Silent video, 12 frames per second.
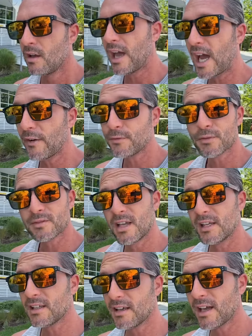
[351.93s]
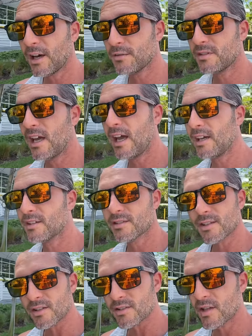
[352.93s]
After taking out
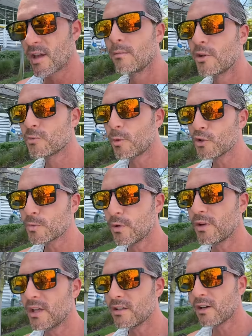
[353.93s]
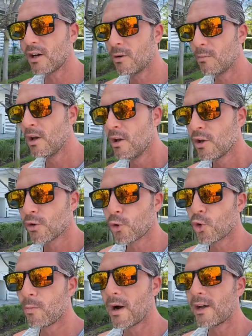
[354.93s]
taxes, disposable income
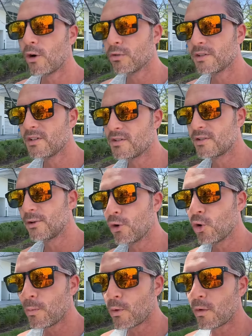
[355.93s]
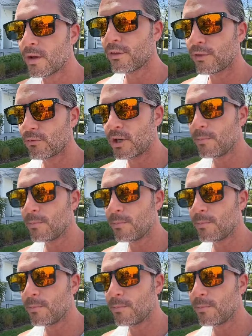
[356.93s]
grew by only zero point three